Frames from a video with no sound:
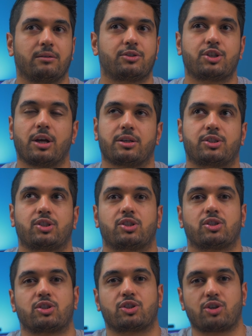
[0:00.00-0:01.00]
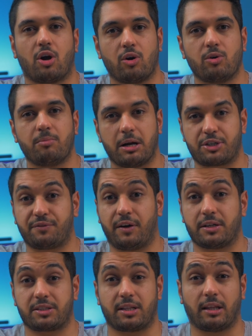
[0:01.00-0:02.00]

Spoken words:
just so much faster.